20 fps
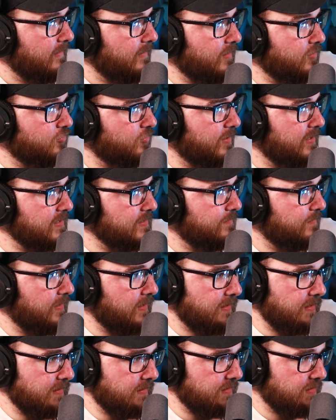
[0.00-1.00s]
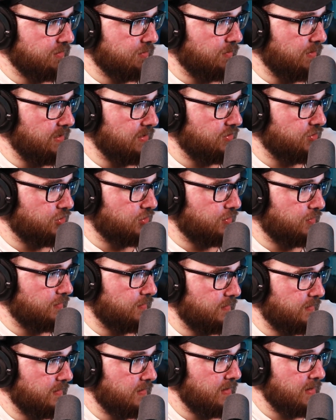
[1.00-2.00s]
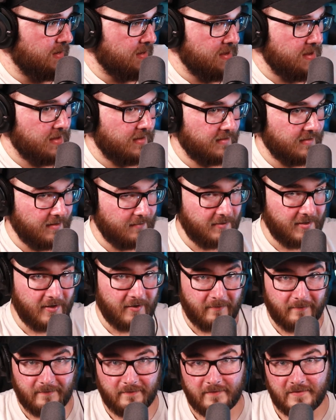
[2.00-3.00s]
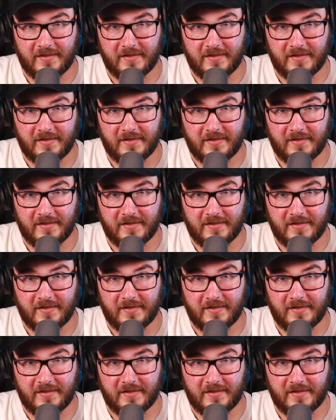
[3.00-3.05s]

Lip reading: the trick is finding the switch. There we go.